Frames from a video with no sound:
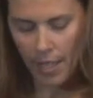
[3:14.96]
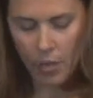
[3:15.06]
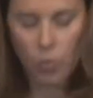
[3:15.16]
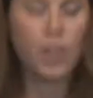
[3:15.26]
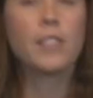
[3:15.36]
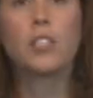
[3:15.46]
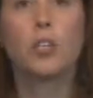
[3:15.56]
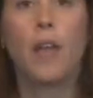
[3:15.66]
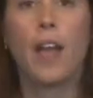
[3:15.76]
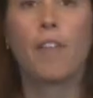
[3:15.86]
And once
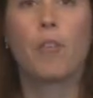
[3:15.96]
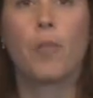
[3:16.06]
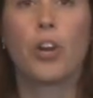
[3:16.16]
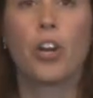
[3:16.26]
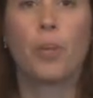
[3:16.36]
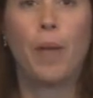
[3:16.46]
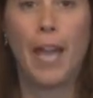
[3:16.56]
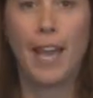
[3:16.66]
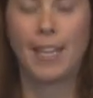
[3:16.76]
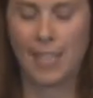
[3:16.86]
you have the burger
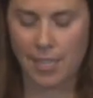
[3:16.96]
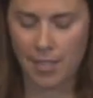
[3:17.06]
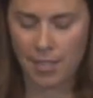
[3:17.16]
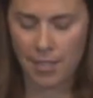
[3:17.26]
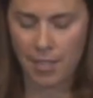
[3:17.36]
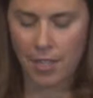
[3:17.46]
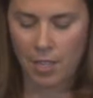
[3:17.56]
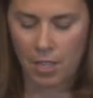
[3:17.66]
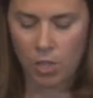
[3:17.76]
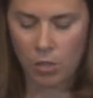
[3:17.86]
patty,
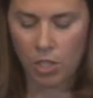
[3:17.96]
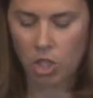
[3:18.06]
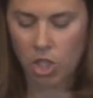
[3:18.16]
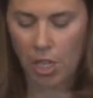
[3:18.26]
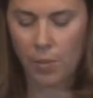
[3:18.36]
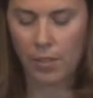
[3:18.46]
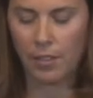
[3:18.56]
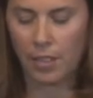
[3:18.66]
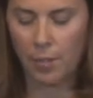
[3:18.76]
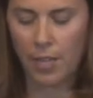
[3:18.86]
you can shape it a
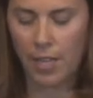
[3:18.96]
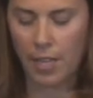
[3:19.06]
little bit